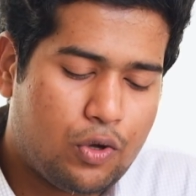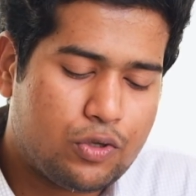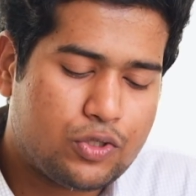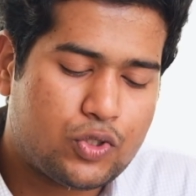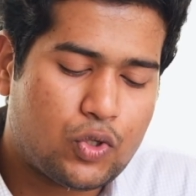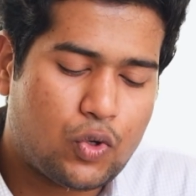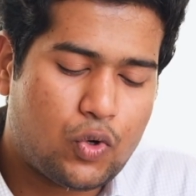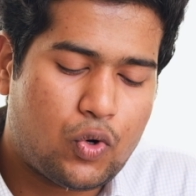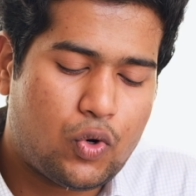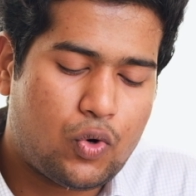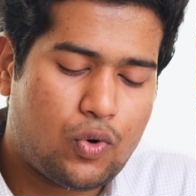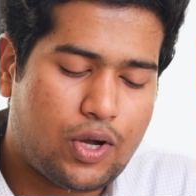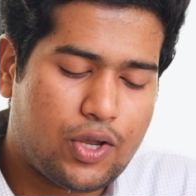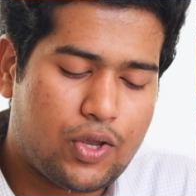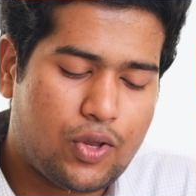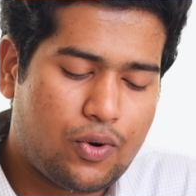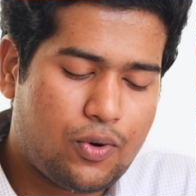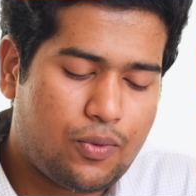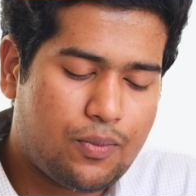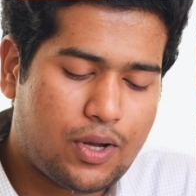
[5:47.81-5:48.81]
So
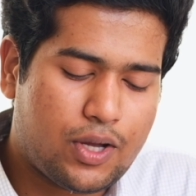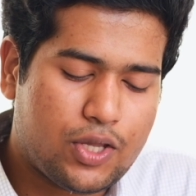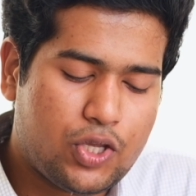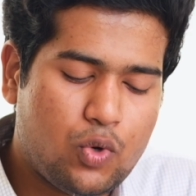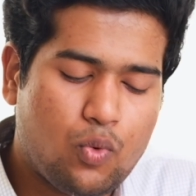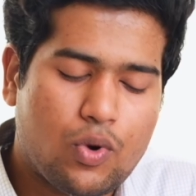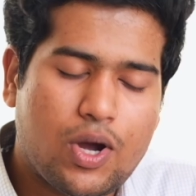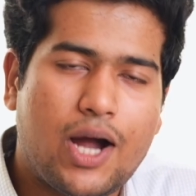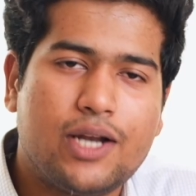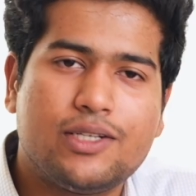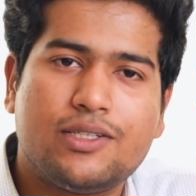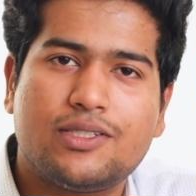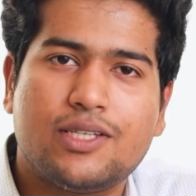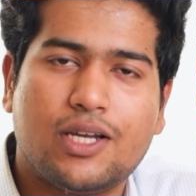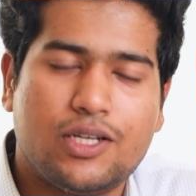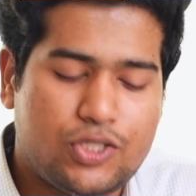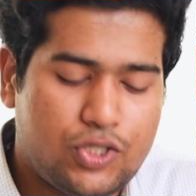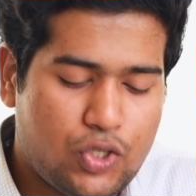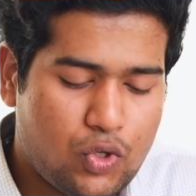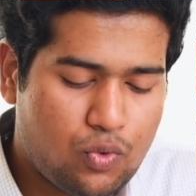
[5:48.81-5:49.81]
you can't just
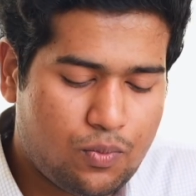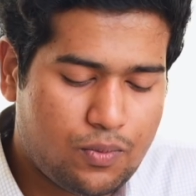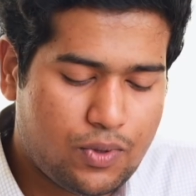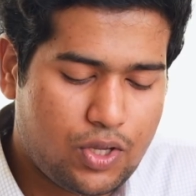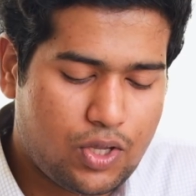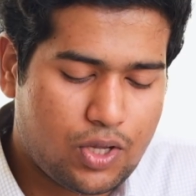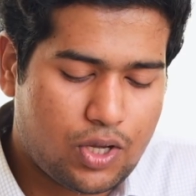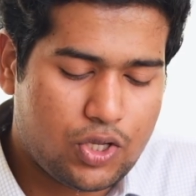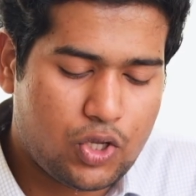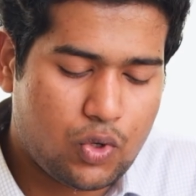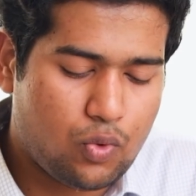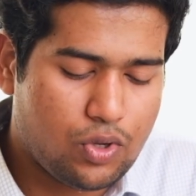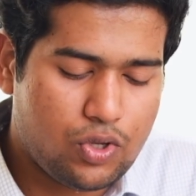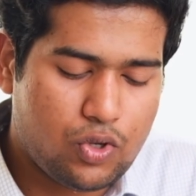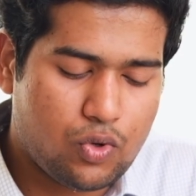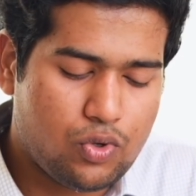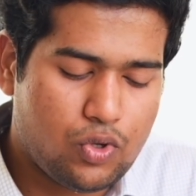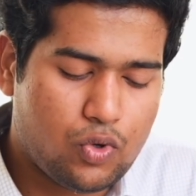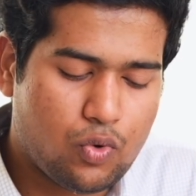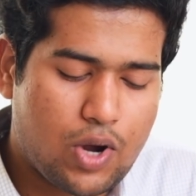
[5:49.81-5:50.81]
assume,
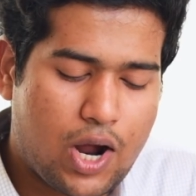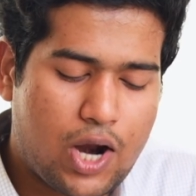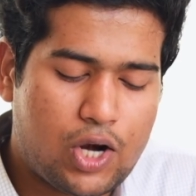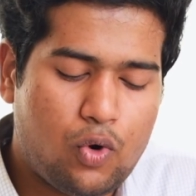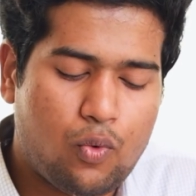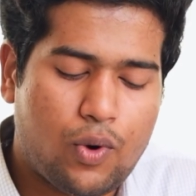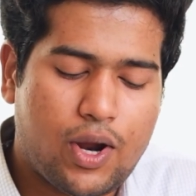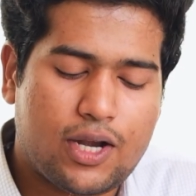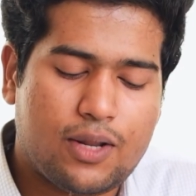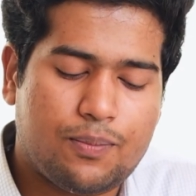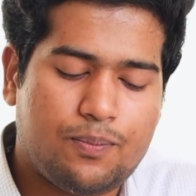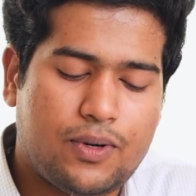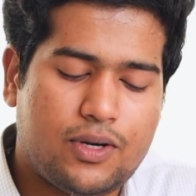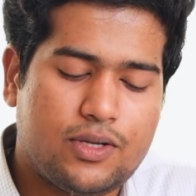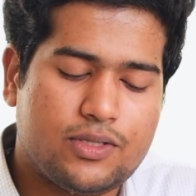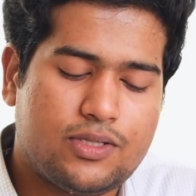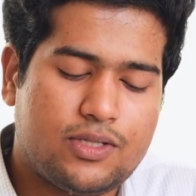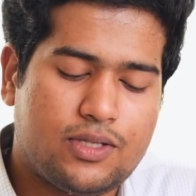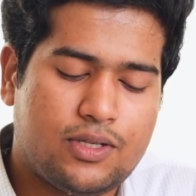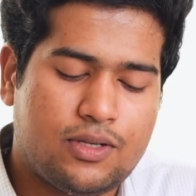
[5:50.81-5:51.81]
you can't look at a
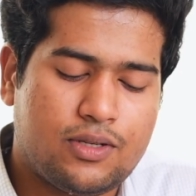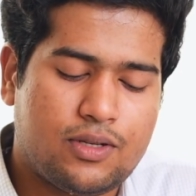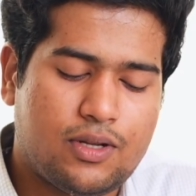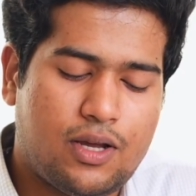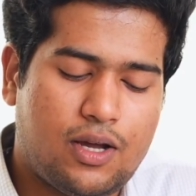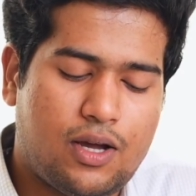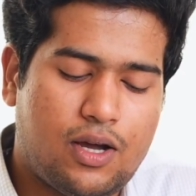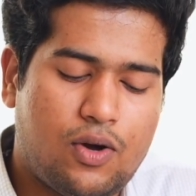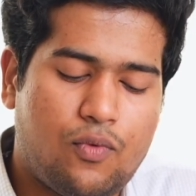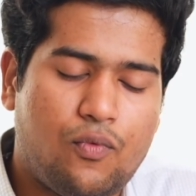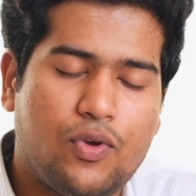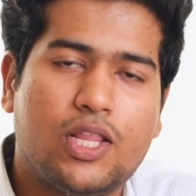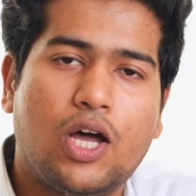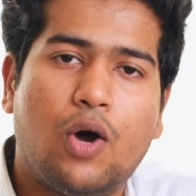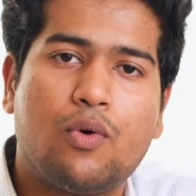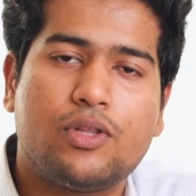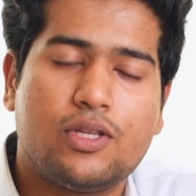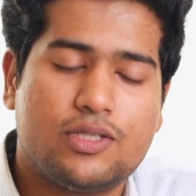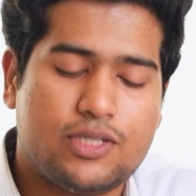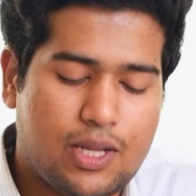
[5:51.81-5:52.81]
person
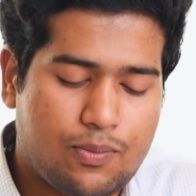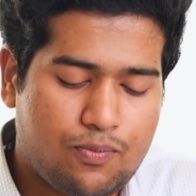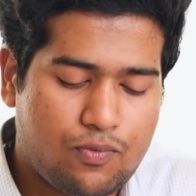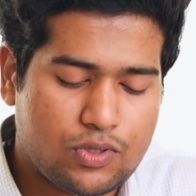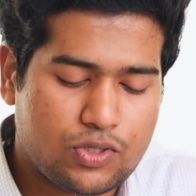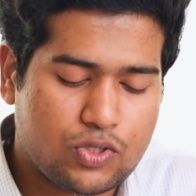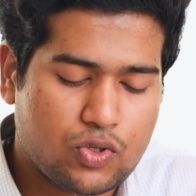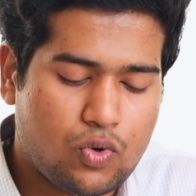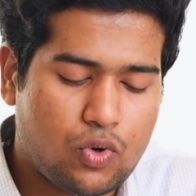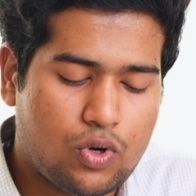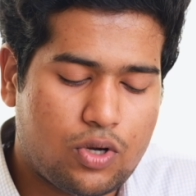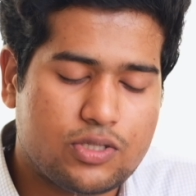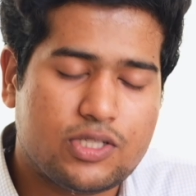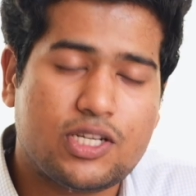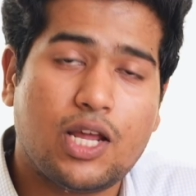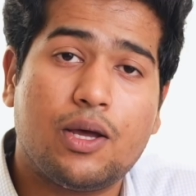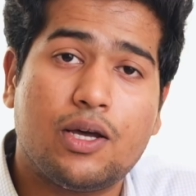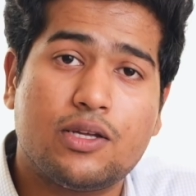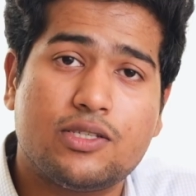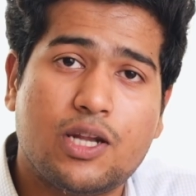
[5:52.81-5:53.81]
without the step
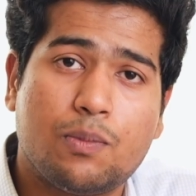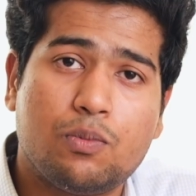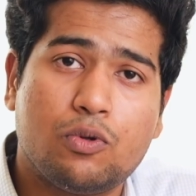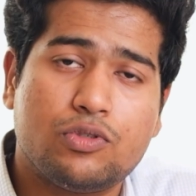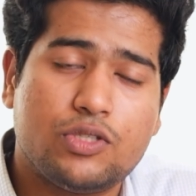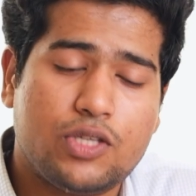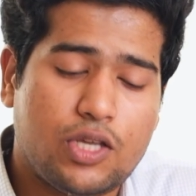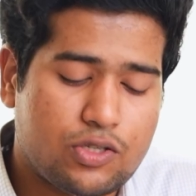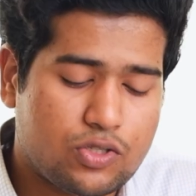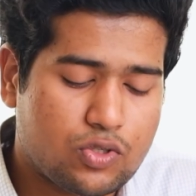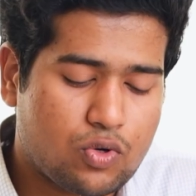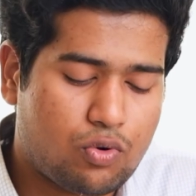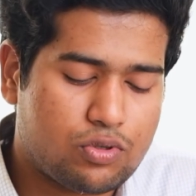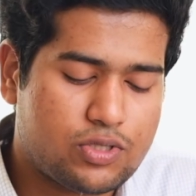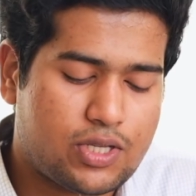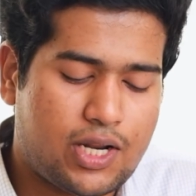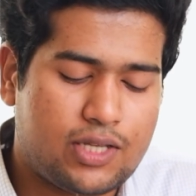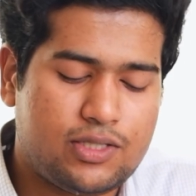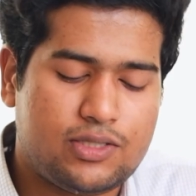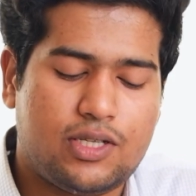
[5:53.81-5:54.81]
2 CS
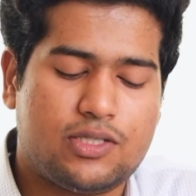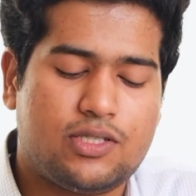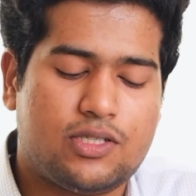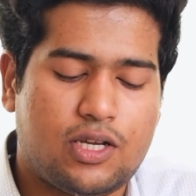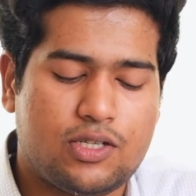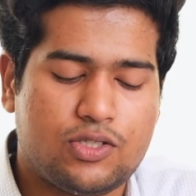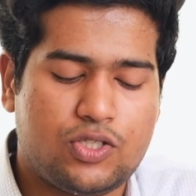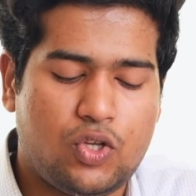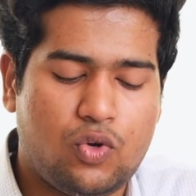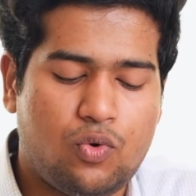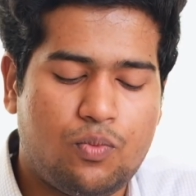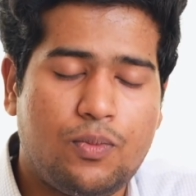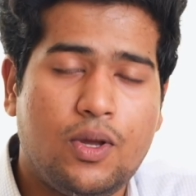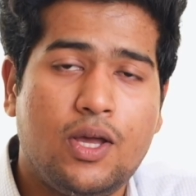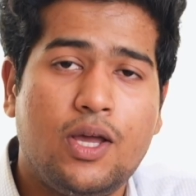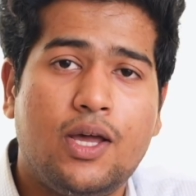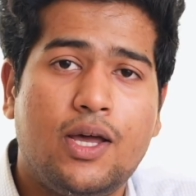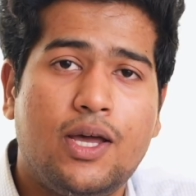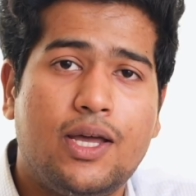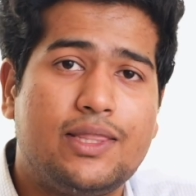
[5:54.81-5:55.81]
scores and then just assume
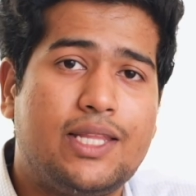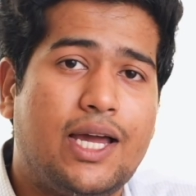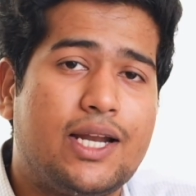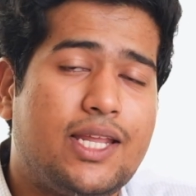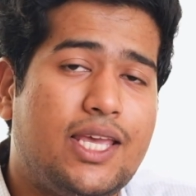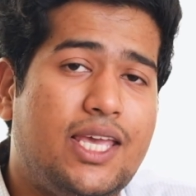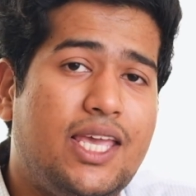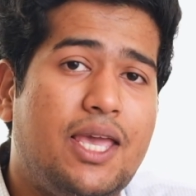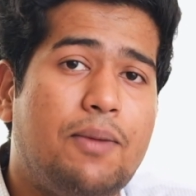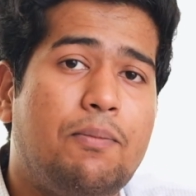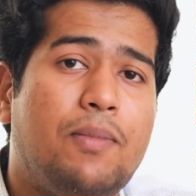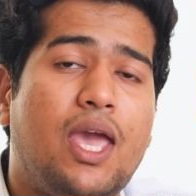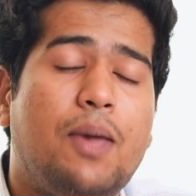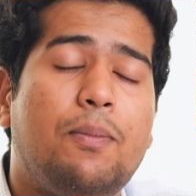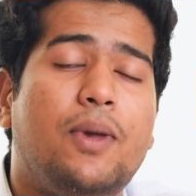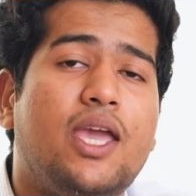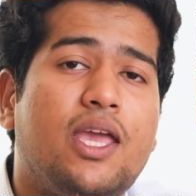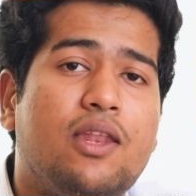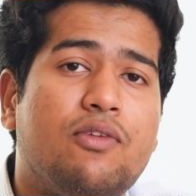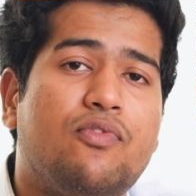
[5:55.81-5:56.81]
that he
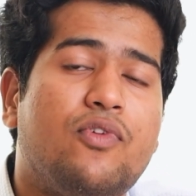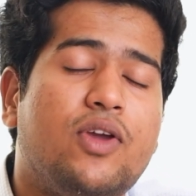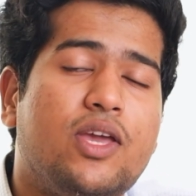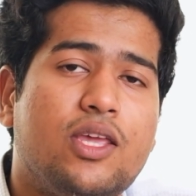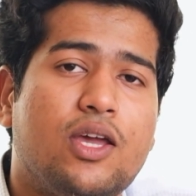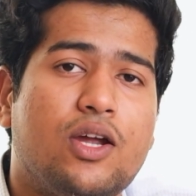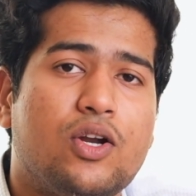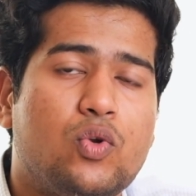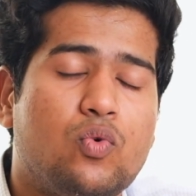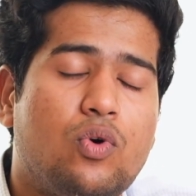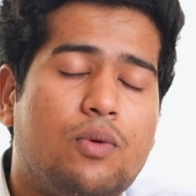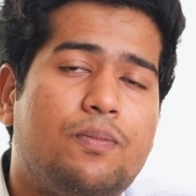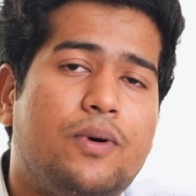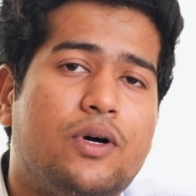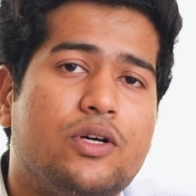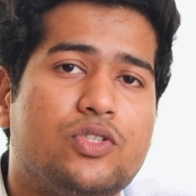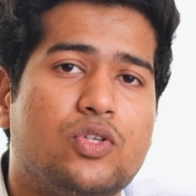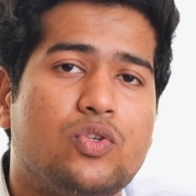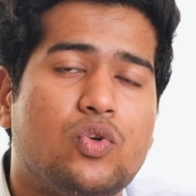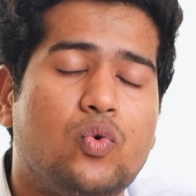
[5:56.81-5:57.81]
may be inferior to a
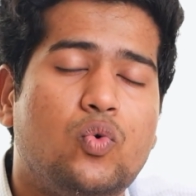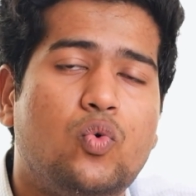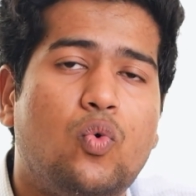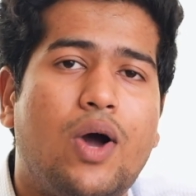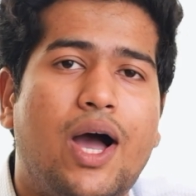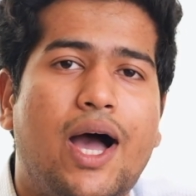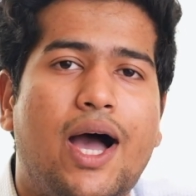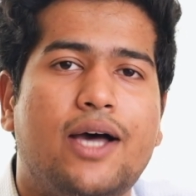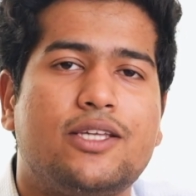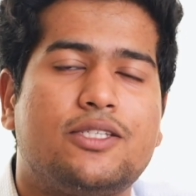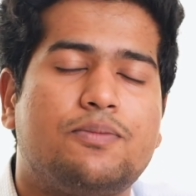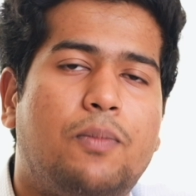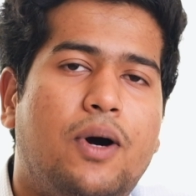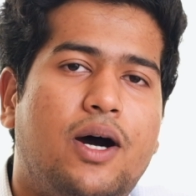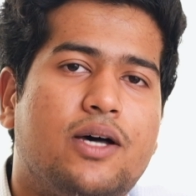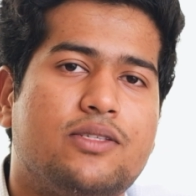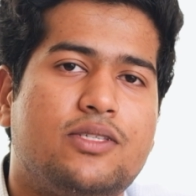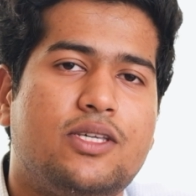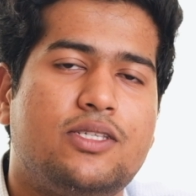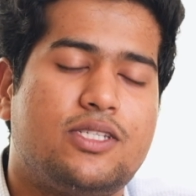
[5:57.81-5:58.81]
person who has
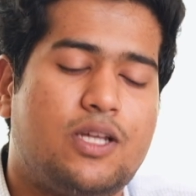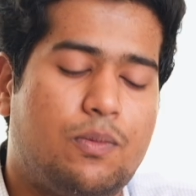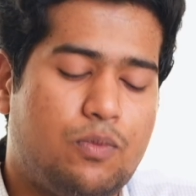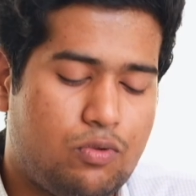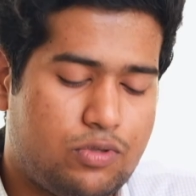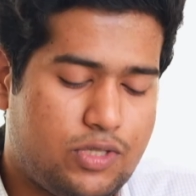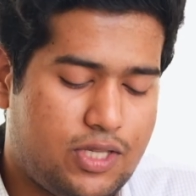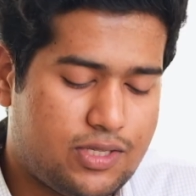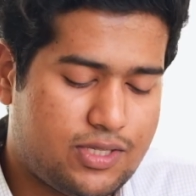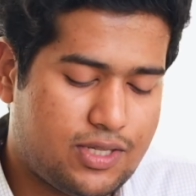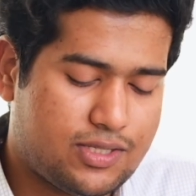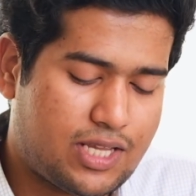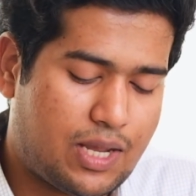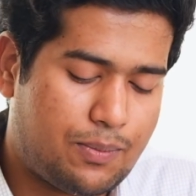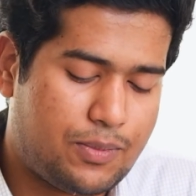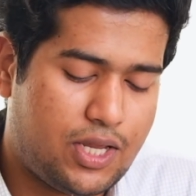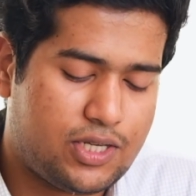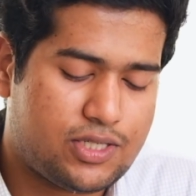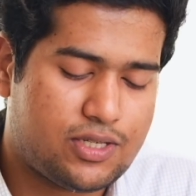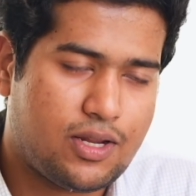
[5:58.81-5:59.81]
passed the step 2 CS
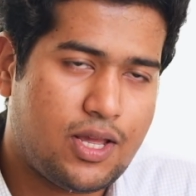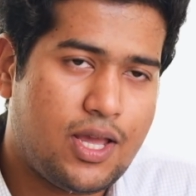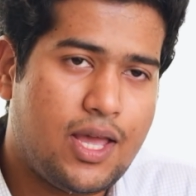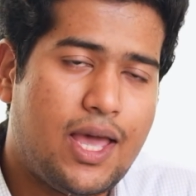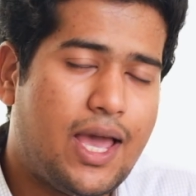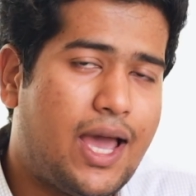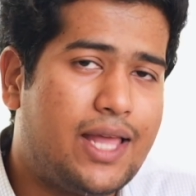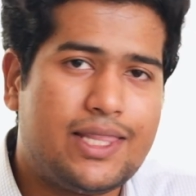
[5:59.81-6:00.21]
examination,